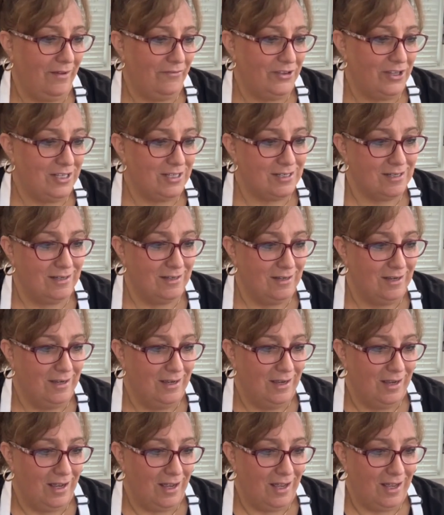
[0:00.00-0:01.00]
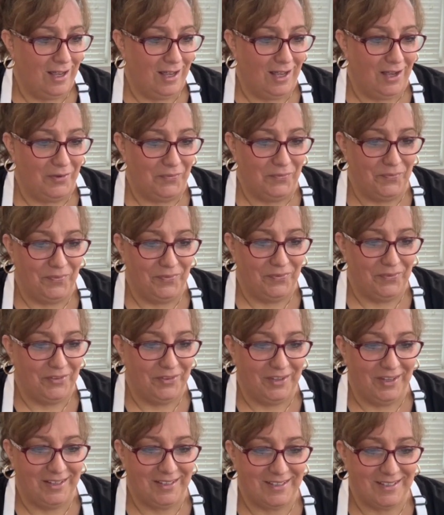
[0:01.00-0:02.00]
Love it.
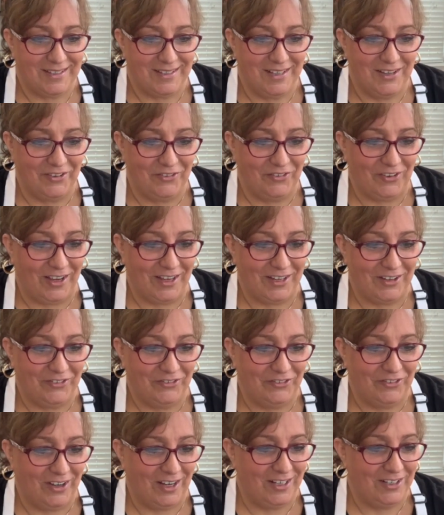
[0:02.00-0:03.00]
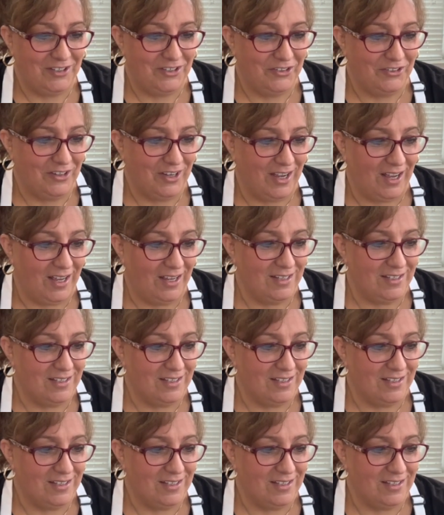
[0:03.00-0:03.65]
Um, let's see if I can find you